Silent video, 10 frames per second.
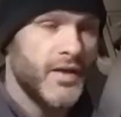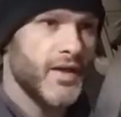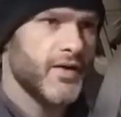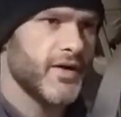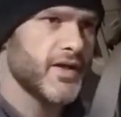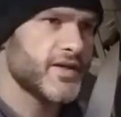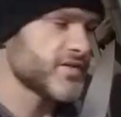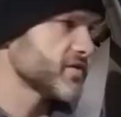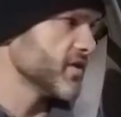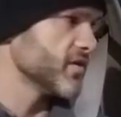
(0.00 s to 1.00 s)
her house,
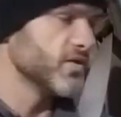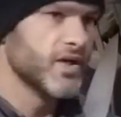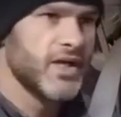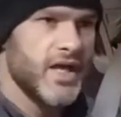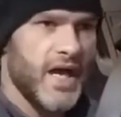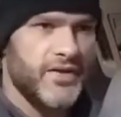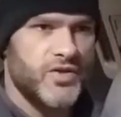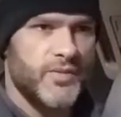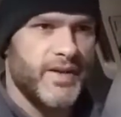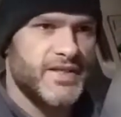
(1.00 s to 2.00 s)
so I'll do the
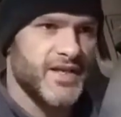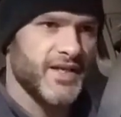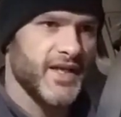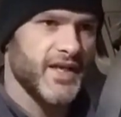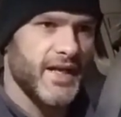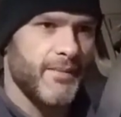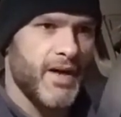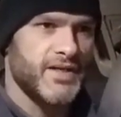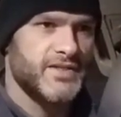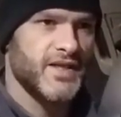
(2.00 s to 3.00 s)
best I can. I might
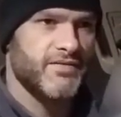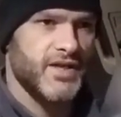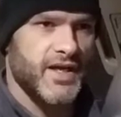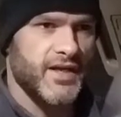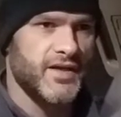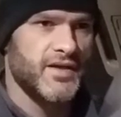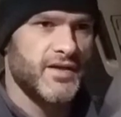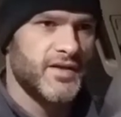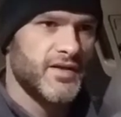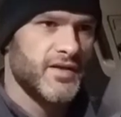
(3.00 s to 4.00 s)
just have to kind
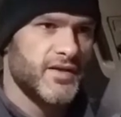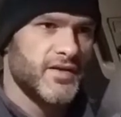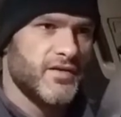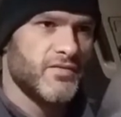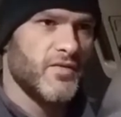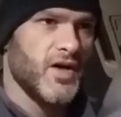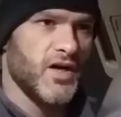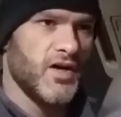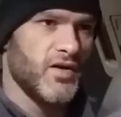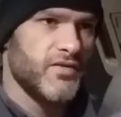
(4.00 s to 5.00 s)

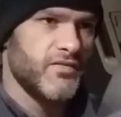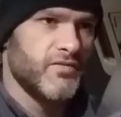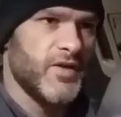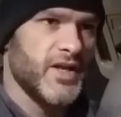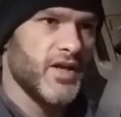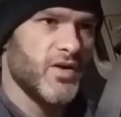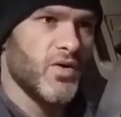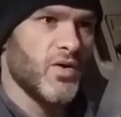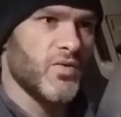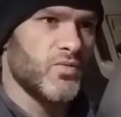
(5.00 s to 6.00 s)
of video
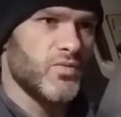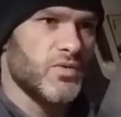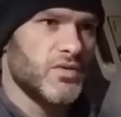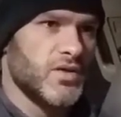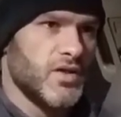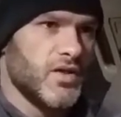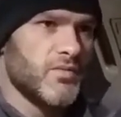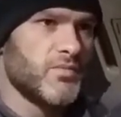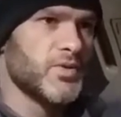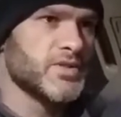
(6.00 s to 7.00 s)
or
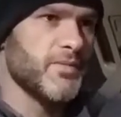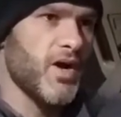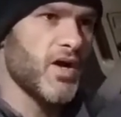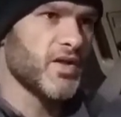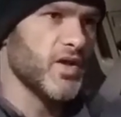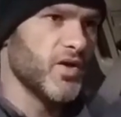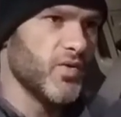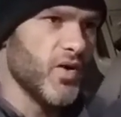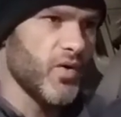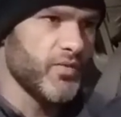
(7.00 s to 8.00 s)
put some audio
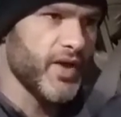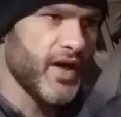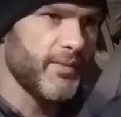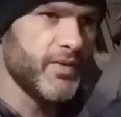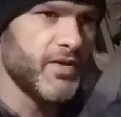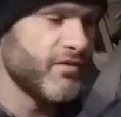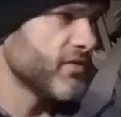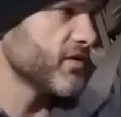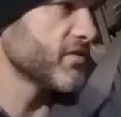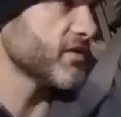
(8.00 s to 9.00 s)
on top of
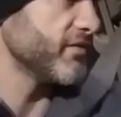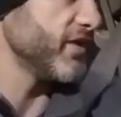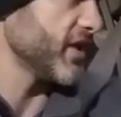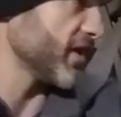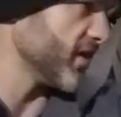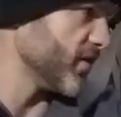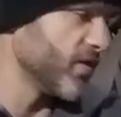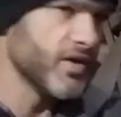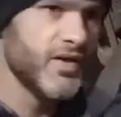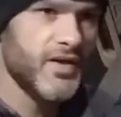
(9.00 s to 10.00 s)
the video
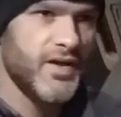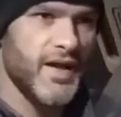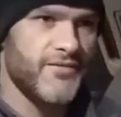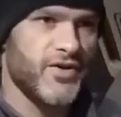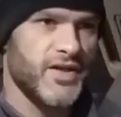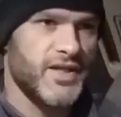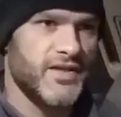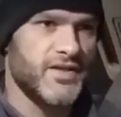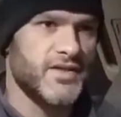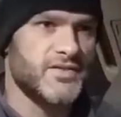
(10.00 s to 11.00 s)
after I get
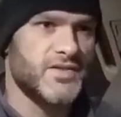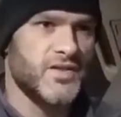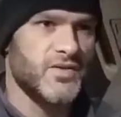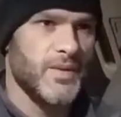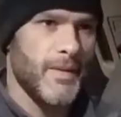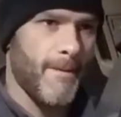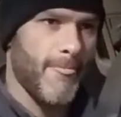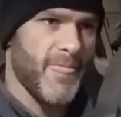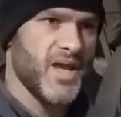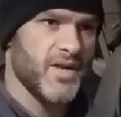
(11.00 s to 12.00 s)
done. So
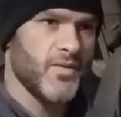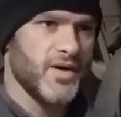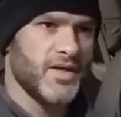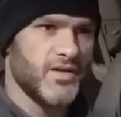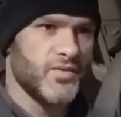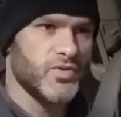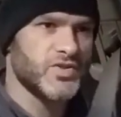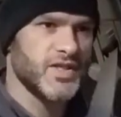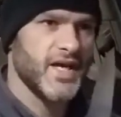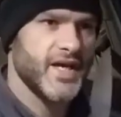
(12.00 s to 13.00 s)
anyway, we'll see
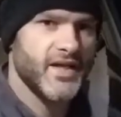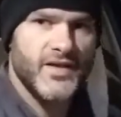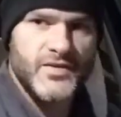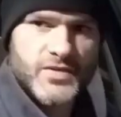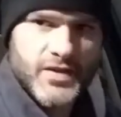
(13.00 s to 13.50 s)
how it goes.